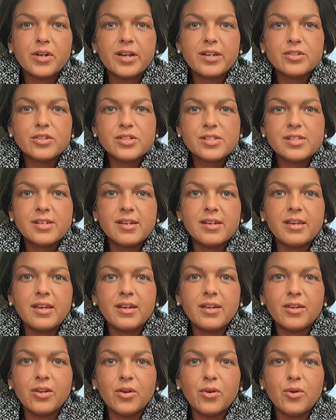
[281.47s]
interested in
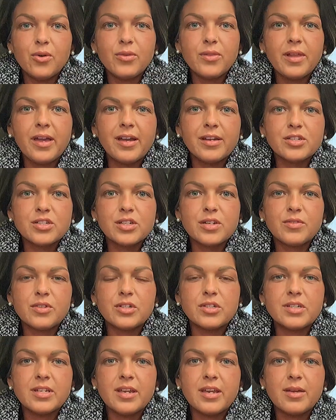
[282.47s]
getting your own lash
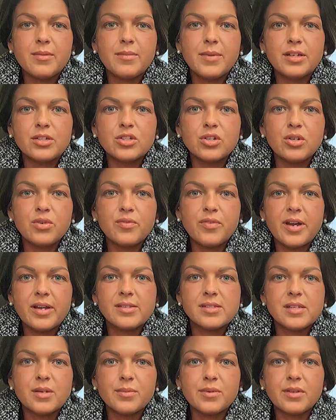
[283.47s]
lifter tint, make sure you
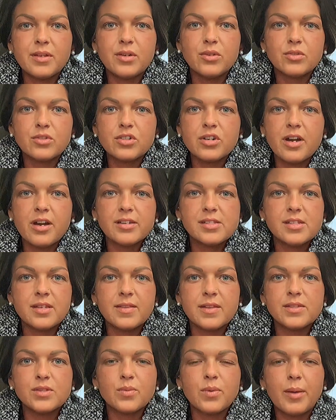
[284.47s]
find someone that you trust
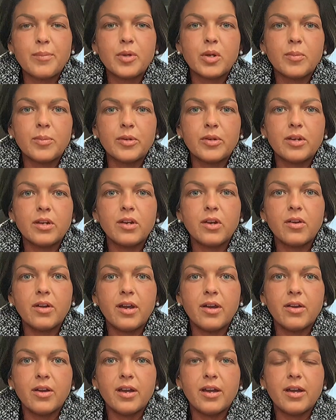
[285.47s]
and that's reputable in your
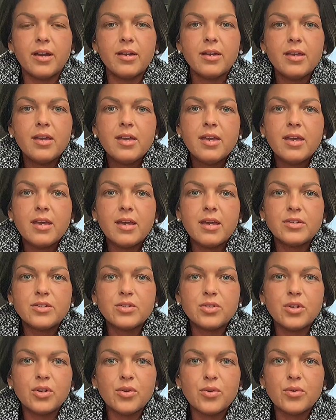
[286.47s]
area, and
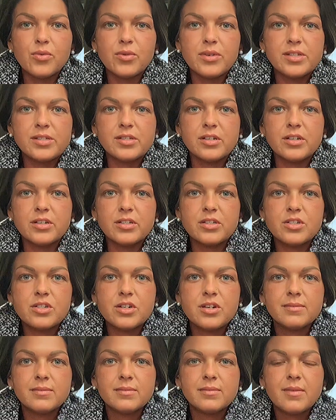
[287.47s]
do your own research.
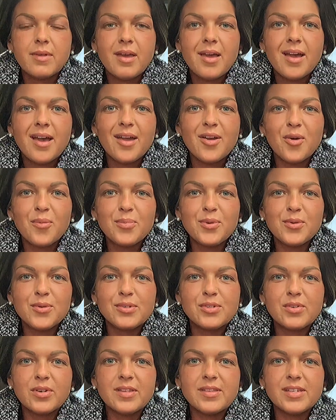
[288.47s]
I hope you
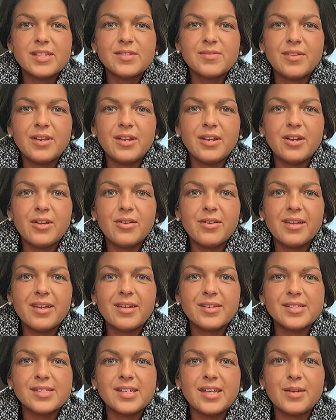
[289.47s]
enjoyed this video, and
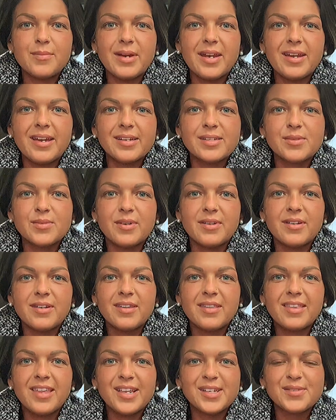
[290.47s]
I'll see you in my next one.
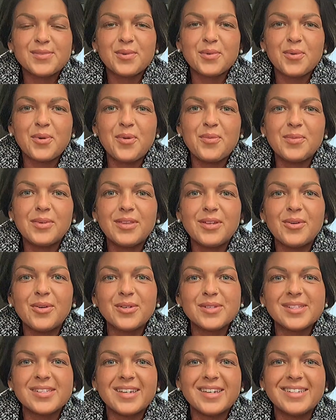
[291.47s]
Thanks for rolling with the
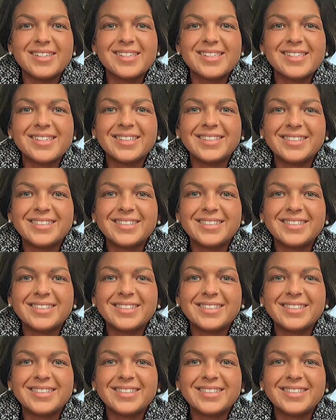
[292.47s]
Olsons.